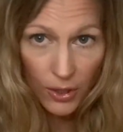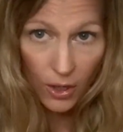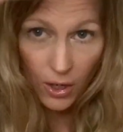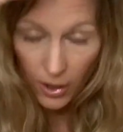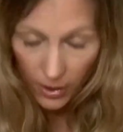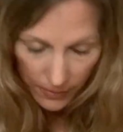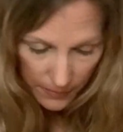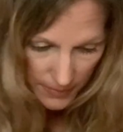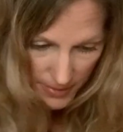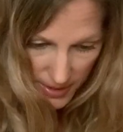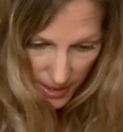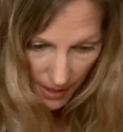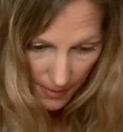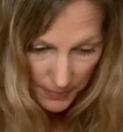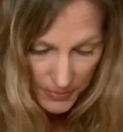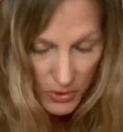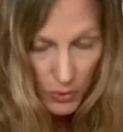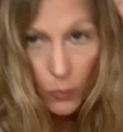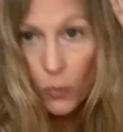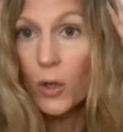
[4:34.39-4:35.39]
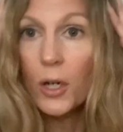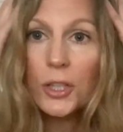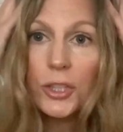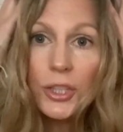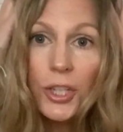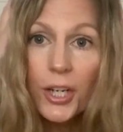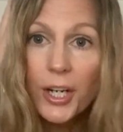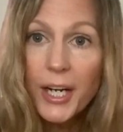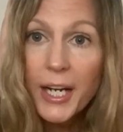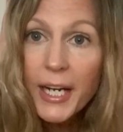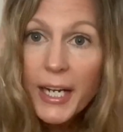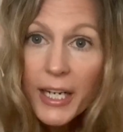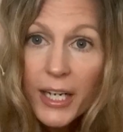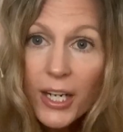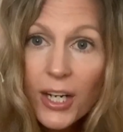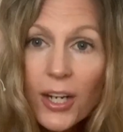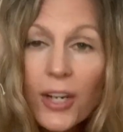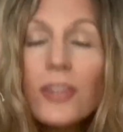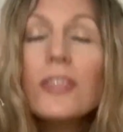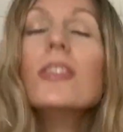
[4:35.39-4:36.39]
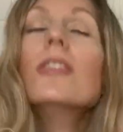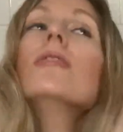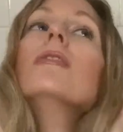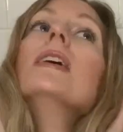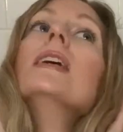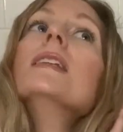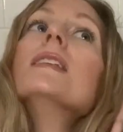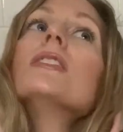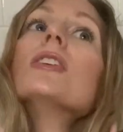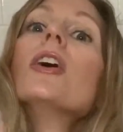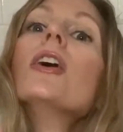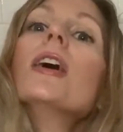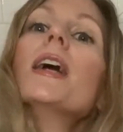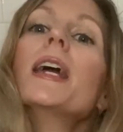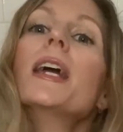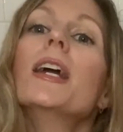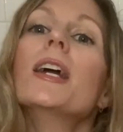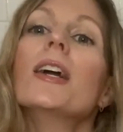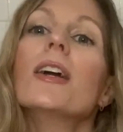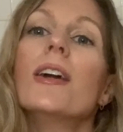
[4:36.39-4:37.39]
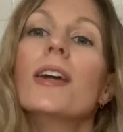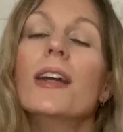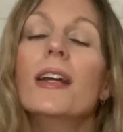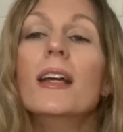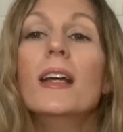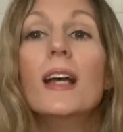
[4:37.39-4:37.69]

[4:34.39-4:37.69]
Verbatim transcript: arms up to wash our hair, to rinse our hair,